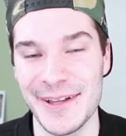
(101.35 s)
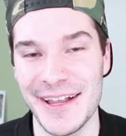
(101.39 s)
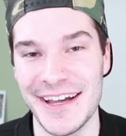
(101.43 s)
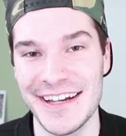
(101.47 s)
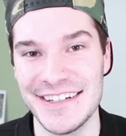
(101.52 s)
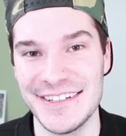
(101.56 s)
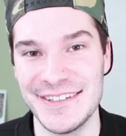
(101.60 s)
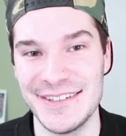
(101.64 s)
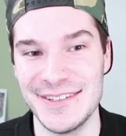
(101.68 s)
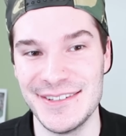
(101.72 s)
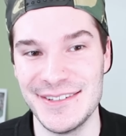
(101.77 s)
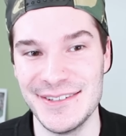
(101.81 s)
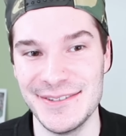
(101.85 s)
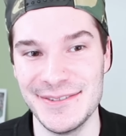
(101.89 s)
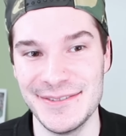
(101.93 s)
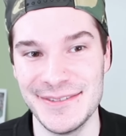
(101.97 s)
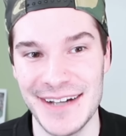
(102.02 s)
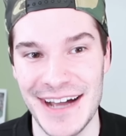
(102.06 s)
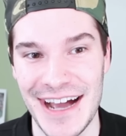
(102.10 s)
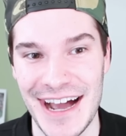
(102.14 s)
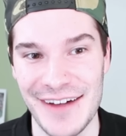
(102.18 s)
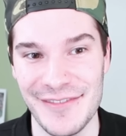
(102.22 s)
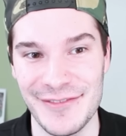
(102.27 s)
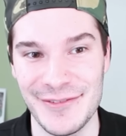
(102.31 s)
I do
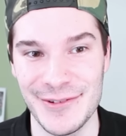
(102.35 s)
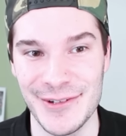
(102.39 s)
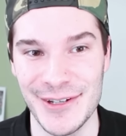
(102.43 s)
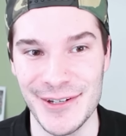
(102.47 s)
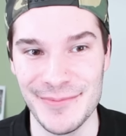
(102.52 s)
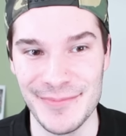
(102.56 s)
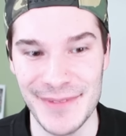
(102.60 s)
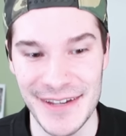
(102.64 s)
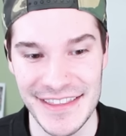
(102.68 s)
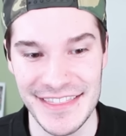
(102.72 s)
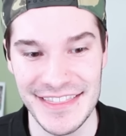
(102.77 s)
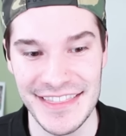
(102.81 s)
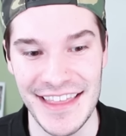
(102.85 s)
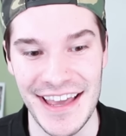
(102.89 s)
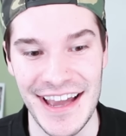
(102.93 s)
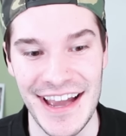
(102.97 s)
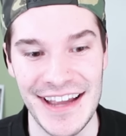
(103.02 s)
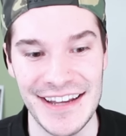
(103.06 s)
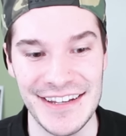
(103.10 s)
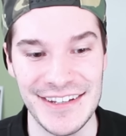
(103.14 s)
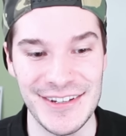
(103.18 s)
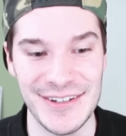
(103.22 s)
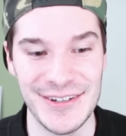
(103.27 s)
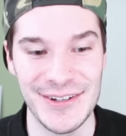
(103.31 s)
have to admit
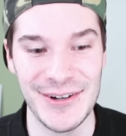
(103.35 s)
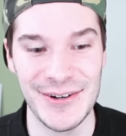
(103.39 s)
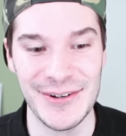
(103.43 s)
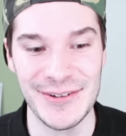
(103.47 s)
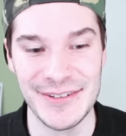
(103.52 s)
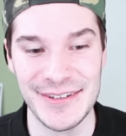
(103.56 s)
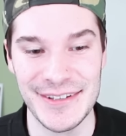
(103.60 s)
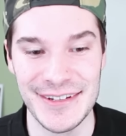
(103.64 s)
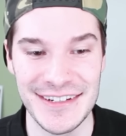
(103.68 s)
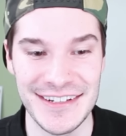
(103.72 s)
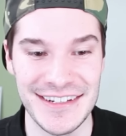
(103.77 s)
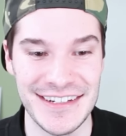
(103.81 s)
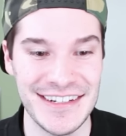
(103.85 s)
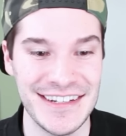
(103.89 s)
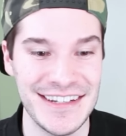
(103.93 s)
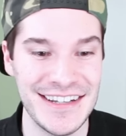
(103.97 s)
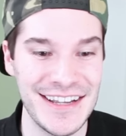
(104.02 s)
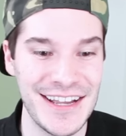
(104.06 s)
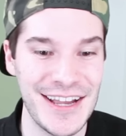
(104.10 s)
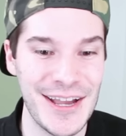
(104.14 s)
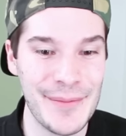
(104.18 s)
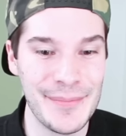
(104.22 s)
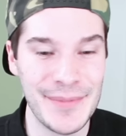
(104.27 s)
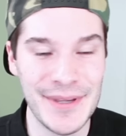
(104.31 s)
that, you know, there are
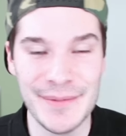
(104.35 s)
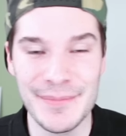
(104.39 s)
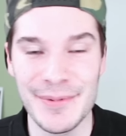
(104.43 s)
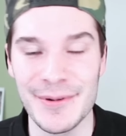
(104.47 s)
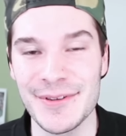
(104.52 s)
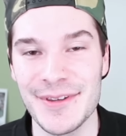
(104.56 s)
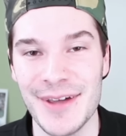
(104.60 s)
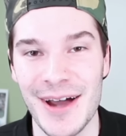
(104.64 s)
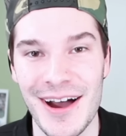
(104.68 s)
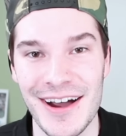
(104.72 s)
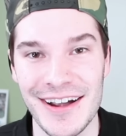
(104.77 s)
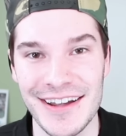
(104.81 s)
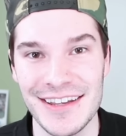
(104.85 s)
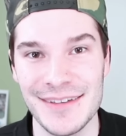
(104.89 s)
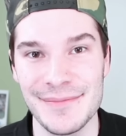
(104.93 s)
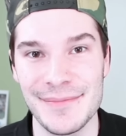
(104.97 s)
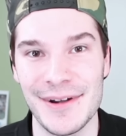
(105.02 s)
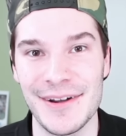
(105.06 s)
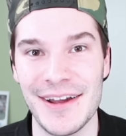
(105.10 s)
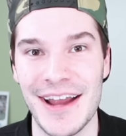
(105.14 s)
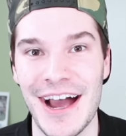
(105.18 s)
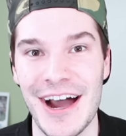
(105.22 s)
people talking about